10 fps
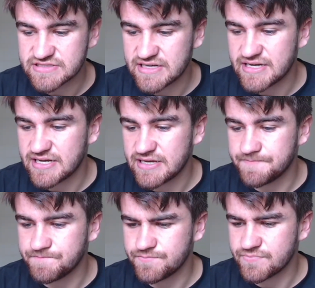
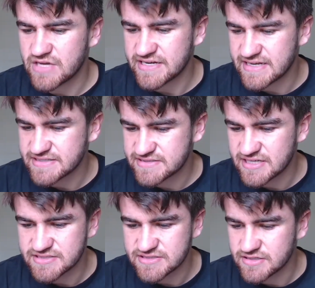I guess
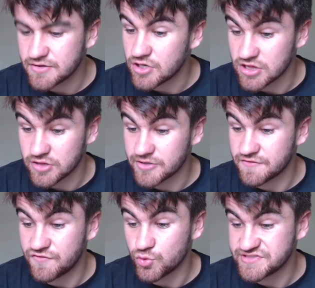there's a lot
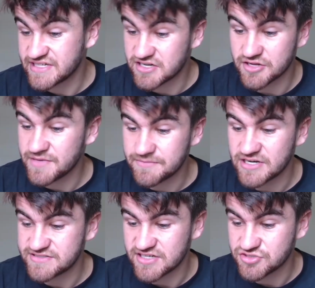of forwards that are going to be in
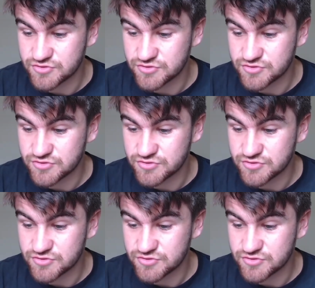my side.